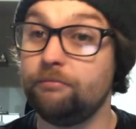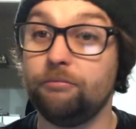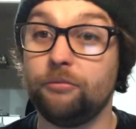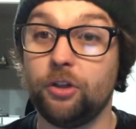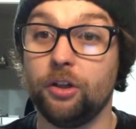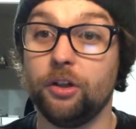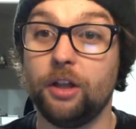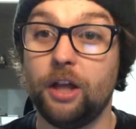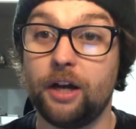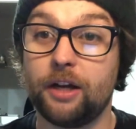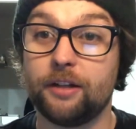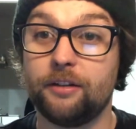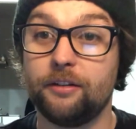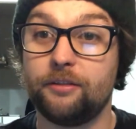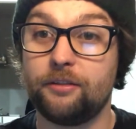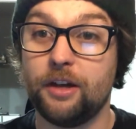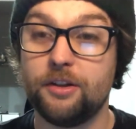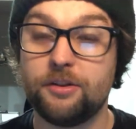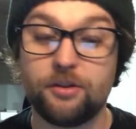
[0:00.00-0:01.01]
good luck at the
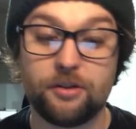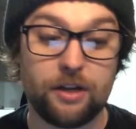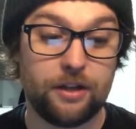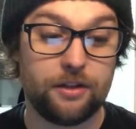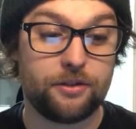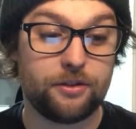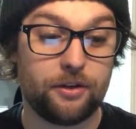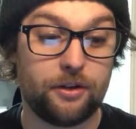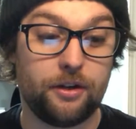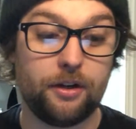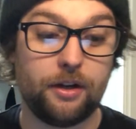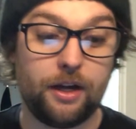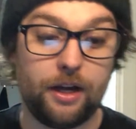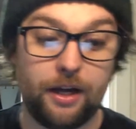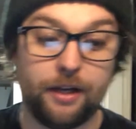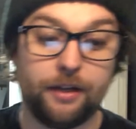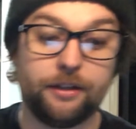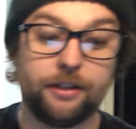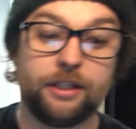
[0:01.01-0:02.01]
Stanford
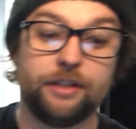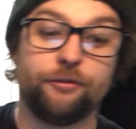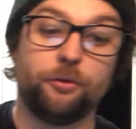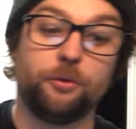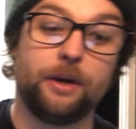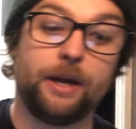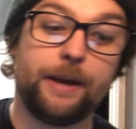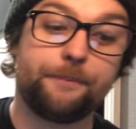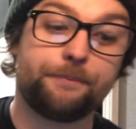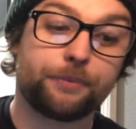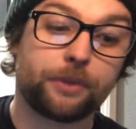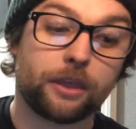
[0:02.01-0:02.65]
Answer giveaway.